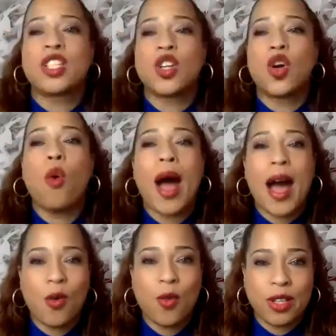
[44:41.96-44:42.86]
to go
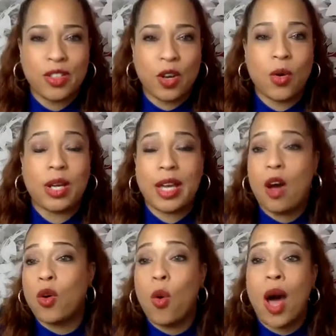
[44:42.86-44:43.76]
out,
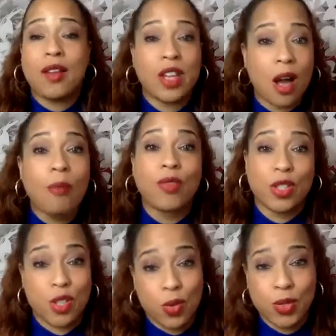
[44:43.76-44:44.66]
go out of the comfort
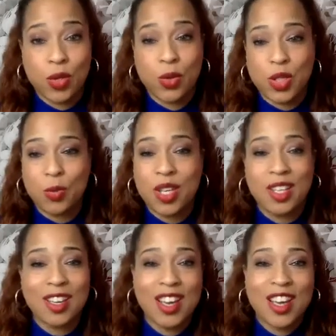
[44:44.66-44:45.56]
zone, so to speak.
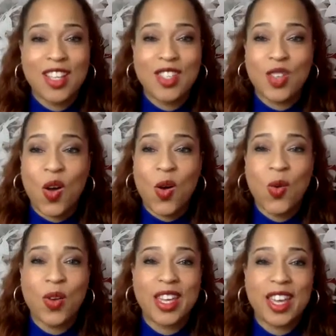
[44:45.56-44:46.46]

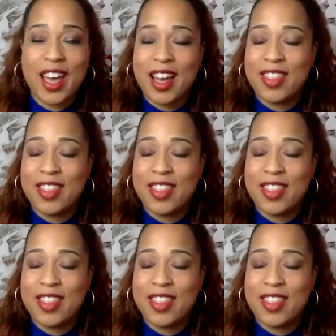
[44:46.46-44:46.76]
So yeah,